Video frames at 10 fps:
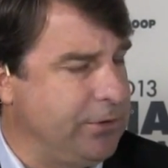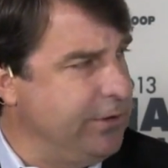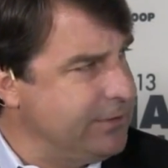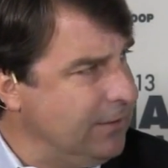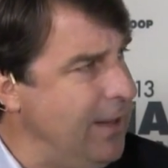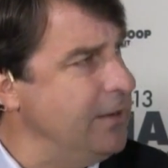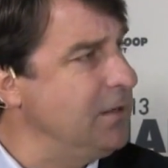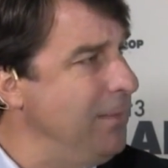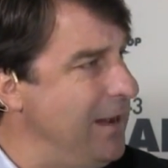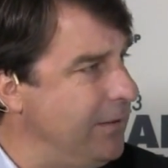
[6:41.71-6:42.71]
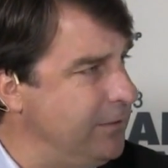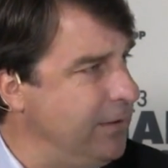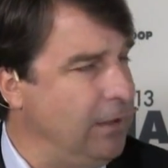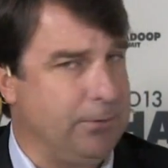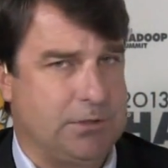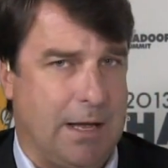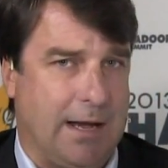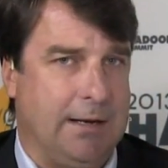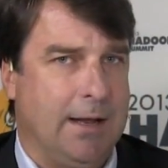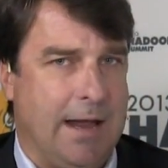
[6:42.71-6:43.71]
So there's a lot of demand on the developer
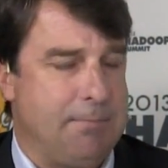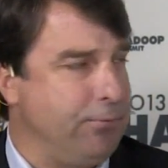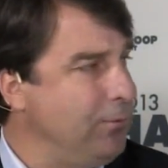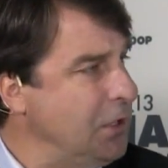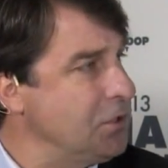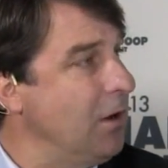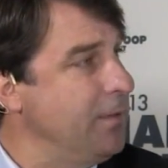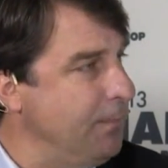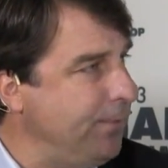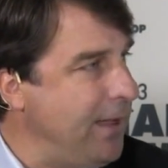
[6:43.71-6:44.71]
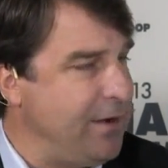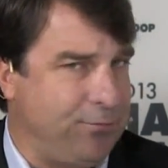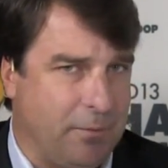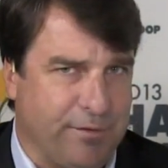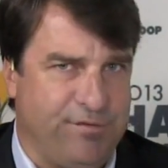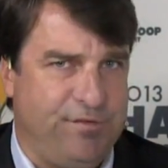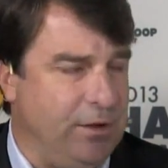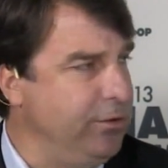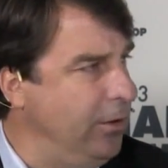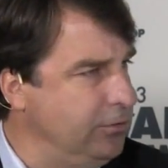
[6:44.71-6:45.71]
side and pressure on the platform to
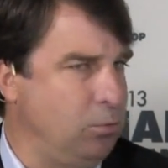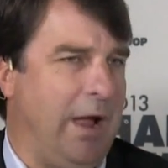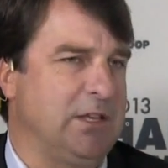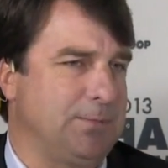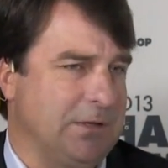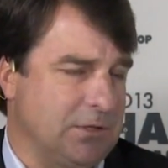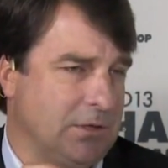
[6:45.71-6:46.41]
fill those white spaces.